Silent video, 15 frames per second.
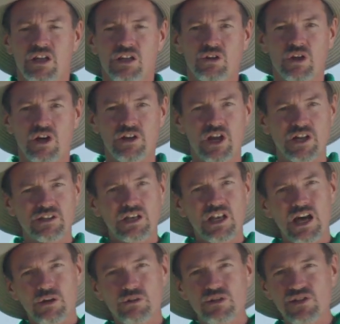You are not
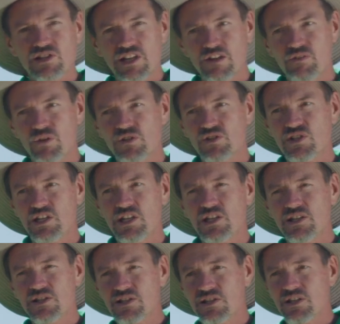allowed to save your
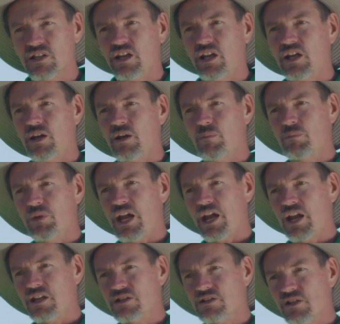seeds
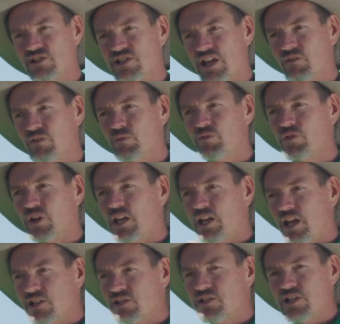and save them for the
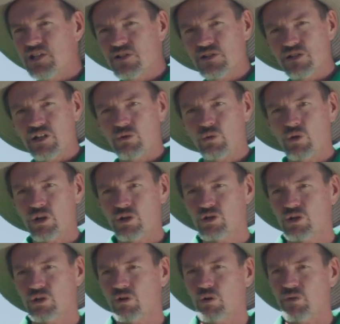next season in order
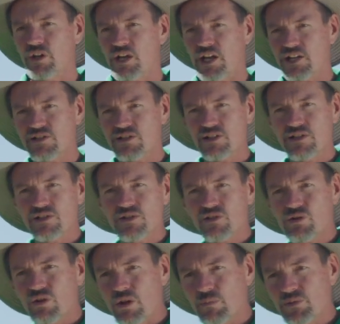to grow the next season's
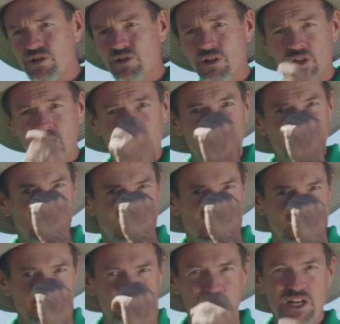crops.
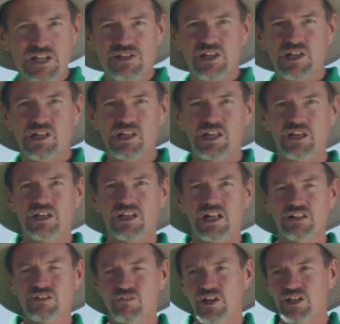Basically
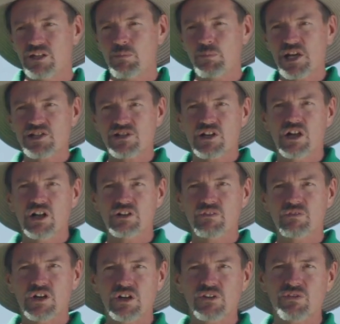cultivate the best
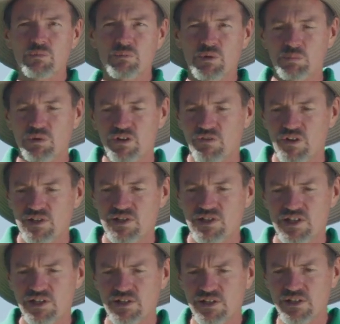cultivars from the previous
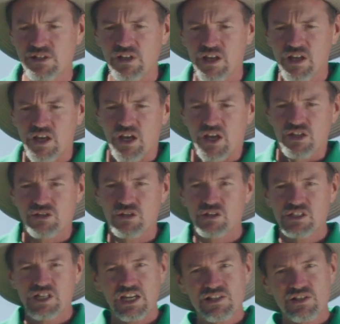season. So
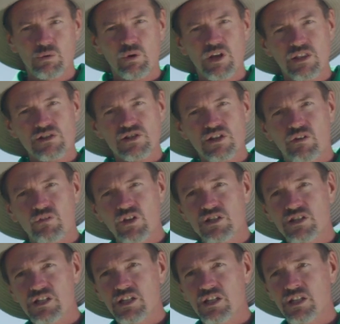it takes away the
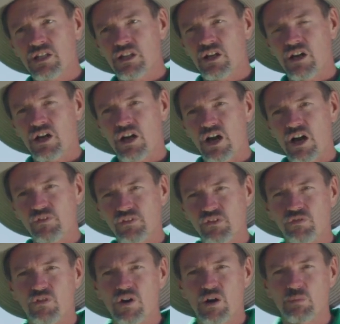sovereignty of the
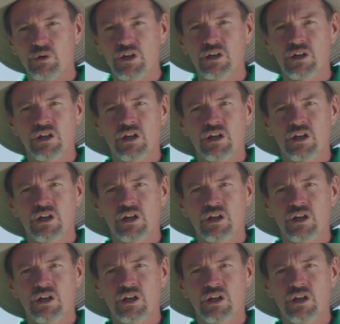farmer